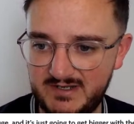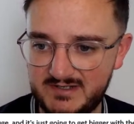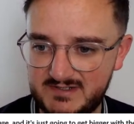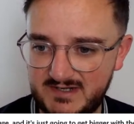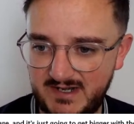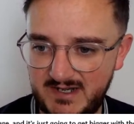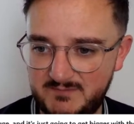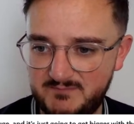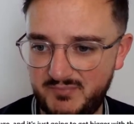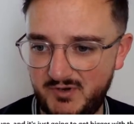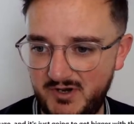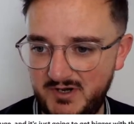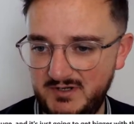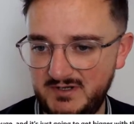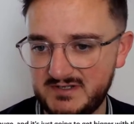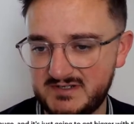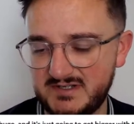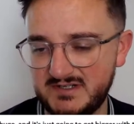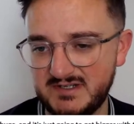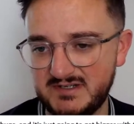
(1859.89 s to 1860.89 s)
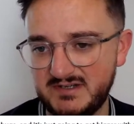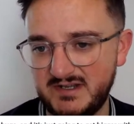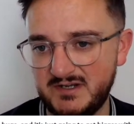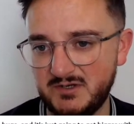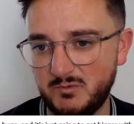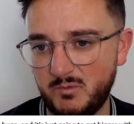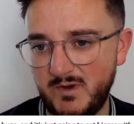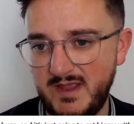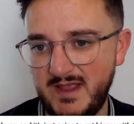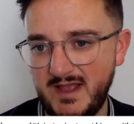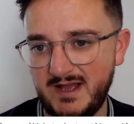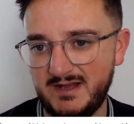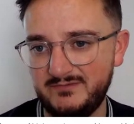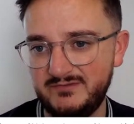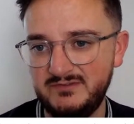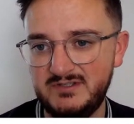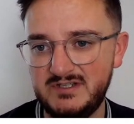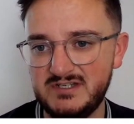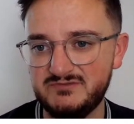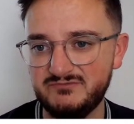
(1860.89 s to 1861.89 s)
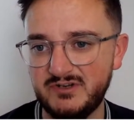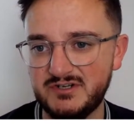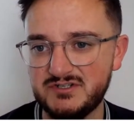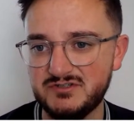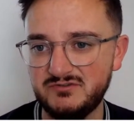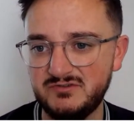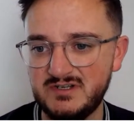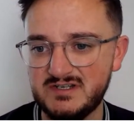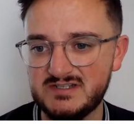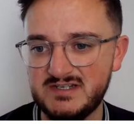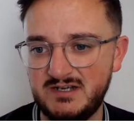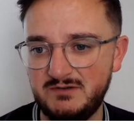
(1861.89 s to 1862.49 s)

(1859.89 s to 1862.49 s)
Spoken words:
It's kind of pointless in a way, having these rich owners.